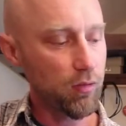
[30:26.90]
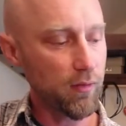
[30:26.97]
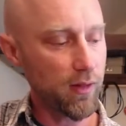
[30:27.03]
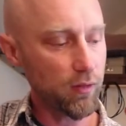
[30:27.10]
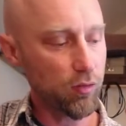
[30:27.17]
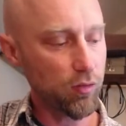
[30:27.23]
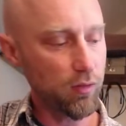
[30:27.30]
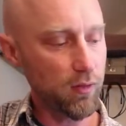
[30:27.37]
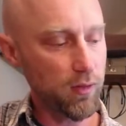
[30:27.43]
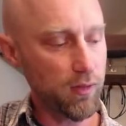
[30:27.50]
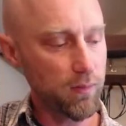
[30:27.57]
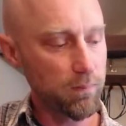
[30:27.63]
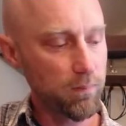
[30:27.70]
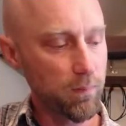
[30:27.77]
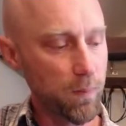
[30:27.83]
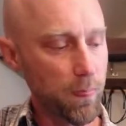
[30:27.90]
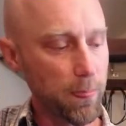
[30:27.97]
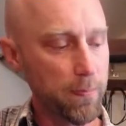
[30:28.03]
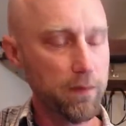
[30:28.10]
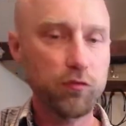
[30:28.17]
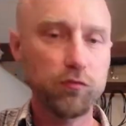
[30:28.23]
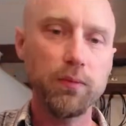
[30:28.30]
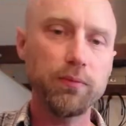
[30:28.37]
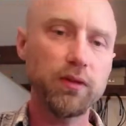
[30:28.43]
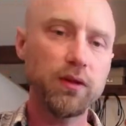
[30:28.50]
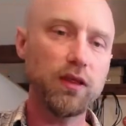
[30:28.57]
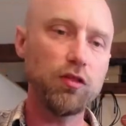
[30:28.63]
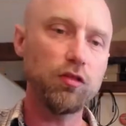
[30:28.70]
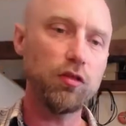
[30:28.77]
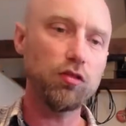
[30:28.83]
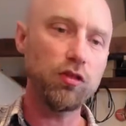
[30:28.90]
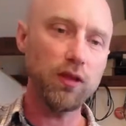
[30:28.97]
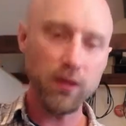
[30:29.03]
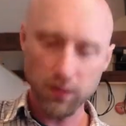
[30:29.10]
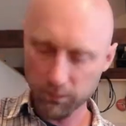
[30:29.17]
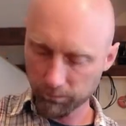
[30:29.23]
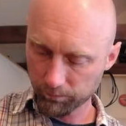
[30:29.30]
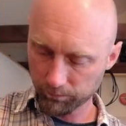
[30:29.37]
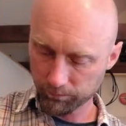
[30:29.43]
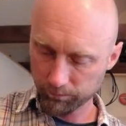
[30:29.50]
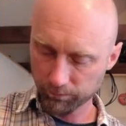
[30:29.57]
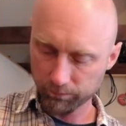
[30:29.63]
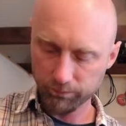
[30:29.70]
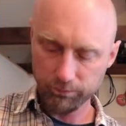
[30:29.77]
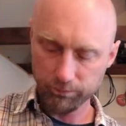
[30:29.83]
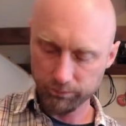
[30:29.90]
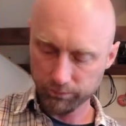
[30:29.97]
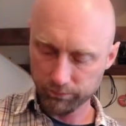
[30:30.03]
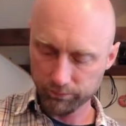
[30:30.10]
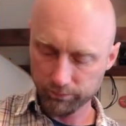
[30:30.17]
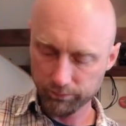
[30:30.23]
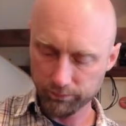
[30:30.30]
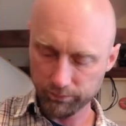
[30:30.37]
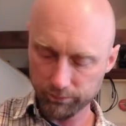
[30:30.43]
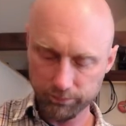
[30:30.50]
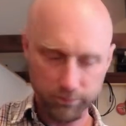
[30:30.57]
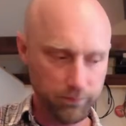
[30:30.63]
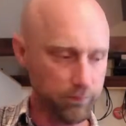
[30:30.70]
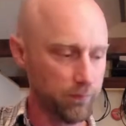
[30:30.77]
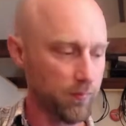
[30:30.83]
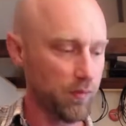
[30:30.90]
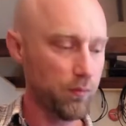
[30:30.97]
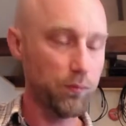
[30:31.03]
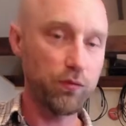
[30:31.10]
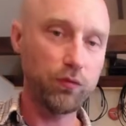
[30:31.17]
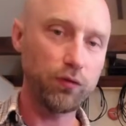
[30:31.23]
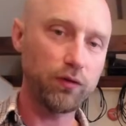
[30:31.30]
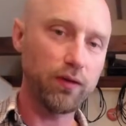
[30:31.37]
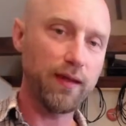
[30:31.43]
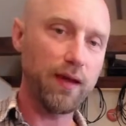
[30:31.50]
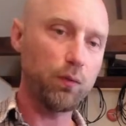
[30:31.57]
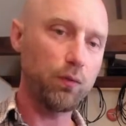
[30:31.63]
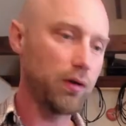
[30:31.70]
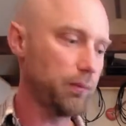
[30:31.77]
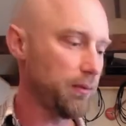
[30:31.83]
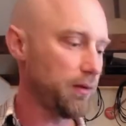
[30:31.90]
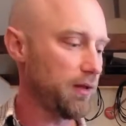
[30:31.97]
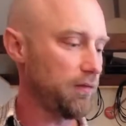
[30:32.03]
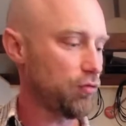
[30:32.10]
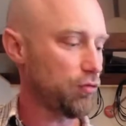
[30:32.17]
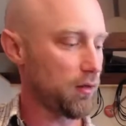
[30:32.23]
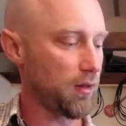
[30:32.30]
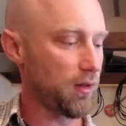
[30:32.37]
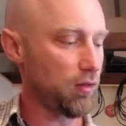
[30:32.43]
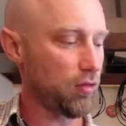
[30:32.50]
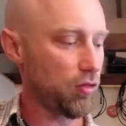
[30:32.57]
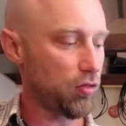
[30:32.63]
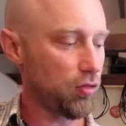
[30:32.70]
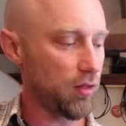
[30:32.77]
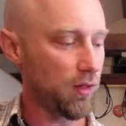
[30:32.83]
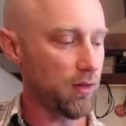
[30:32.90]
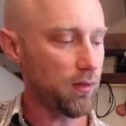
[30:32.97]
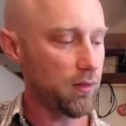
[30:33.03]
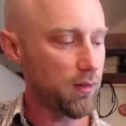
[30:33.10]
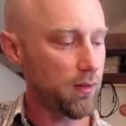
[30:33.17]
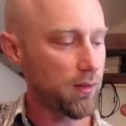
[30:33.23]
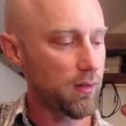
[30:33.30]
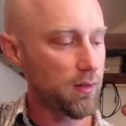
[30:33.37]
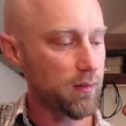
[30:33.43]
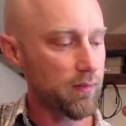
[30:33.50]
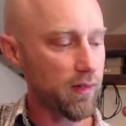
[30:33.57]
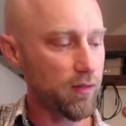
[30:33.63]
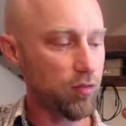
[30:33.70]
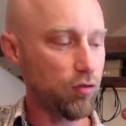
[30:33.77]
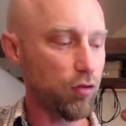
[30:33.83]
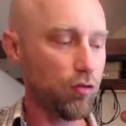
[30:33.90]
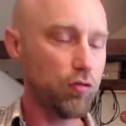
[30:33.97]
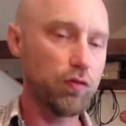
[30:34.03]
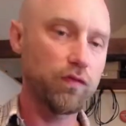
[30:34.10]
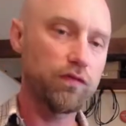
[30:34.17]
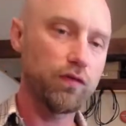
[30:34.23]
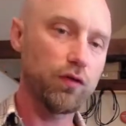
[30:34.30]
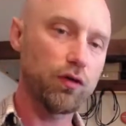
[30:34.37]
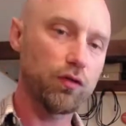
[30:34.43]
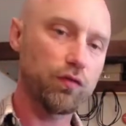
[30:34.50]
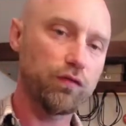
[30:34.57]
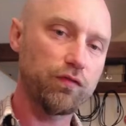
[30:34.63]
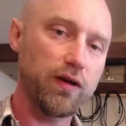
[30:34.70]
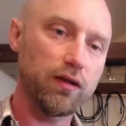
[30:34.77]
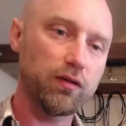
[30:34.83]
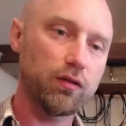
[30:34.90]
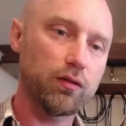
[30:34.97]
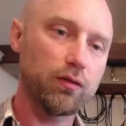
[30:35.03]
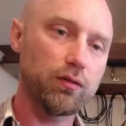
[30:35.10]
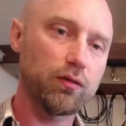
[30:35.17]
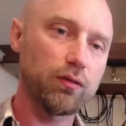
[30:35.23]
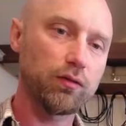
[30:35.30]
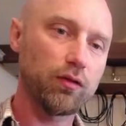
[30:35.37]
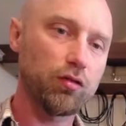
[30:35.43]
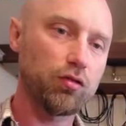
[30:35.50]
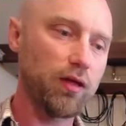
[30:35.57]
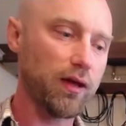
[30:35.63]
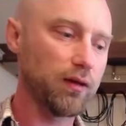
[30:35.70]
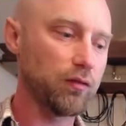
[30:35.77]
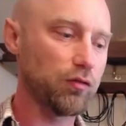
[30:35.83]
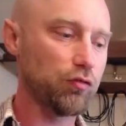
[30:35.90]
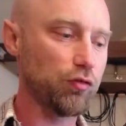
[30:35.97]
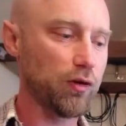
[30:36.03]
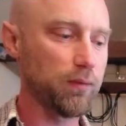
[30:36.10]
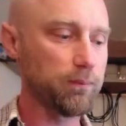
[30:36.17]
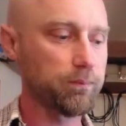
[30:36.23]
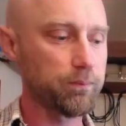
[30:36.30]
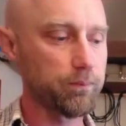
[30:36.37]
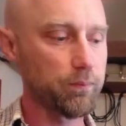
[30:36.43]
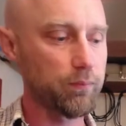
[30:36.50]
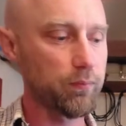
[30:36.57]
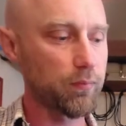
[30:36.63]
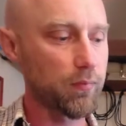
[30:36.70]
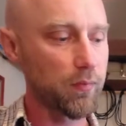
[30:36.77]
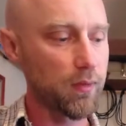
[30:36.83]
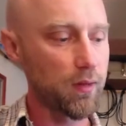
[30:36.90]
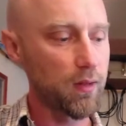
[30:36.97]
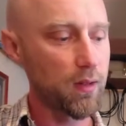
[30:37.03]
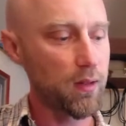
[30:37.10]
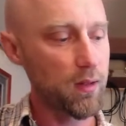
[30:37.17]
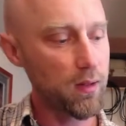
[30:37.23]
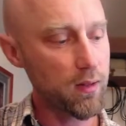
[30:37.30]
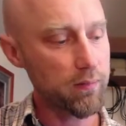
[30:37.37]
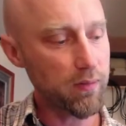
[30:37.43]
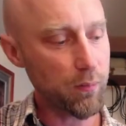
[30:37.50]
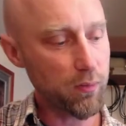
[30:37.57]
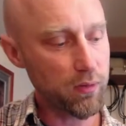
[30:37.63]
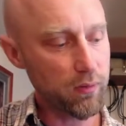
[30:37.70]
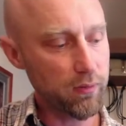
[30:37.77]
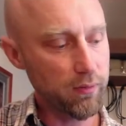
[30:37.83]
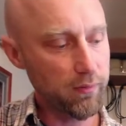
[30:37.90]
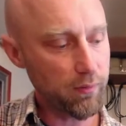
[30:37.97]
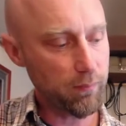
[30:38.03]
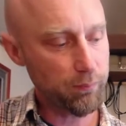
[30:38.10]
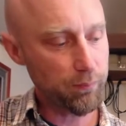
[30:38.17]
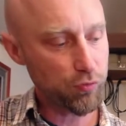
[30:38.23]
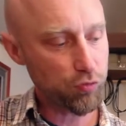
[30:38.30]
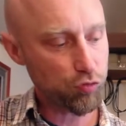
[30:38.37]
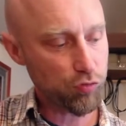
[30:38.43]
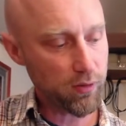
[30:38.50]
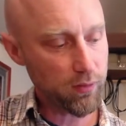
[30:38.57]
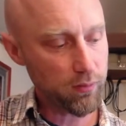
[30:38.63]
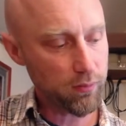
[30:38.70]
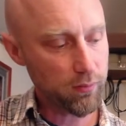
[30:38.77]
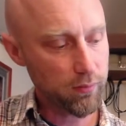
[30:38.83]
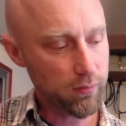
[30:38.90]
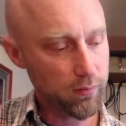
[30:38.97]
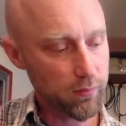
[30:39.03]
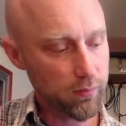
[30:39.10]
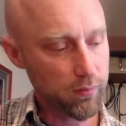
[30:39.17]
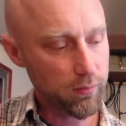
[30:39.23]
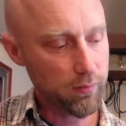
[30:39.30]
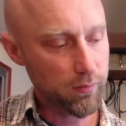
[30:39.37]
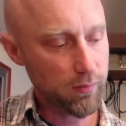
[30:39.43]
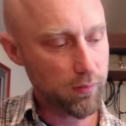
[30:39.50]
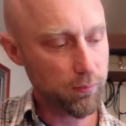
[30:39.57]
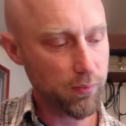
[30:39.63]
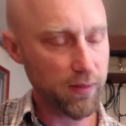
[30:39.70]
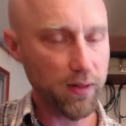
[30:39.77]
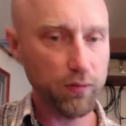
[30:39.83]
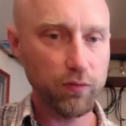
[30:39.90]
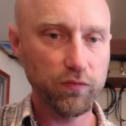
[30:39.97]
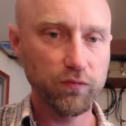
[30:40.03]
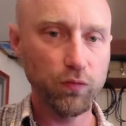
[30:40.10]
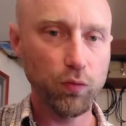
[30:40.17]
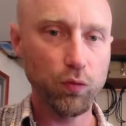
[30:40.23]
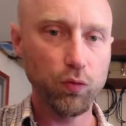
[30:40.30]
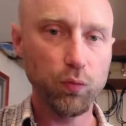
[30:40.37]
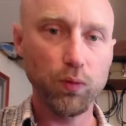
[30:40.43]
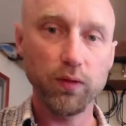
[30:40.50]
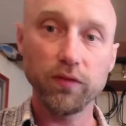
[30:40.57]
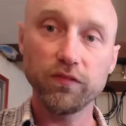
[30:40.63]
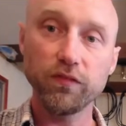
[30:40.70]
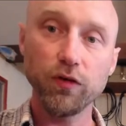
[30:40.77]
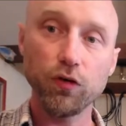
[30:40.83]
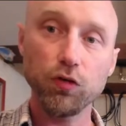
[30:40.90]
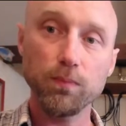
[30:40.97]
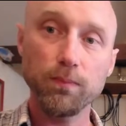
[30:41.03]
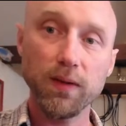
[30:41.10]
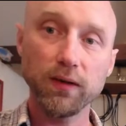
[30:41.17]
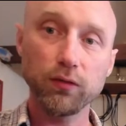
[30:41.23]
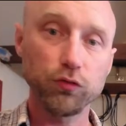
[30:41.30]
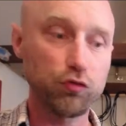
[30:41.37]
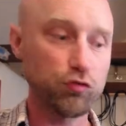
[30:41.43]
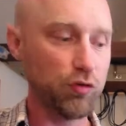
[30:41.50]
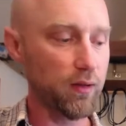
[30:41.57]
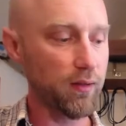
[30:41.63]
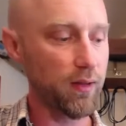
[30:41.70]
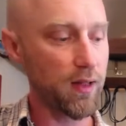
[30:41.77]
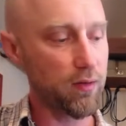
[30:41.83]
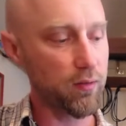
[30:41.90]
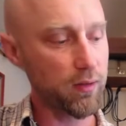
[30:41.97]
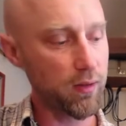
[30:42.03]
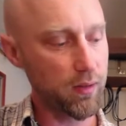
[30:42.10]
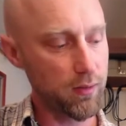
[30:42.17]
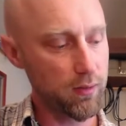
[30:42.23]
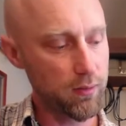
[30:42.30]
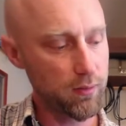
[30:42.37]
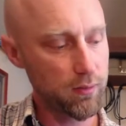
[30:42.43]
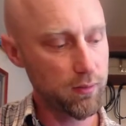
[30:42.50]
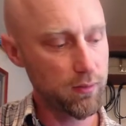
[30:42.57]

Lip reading: That's the, remember the easy C? We've all done that one, I believe. So the easy C, that is just the first fret on the second string. Then we're going to jump a string, put that on the 4th one, the first metal string there, okay?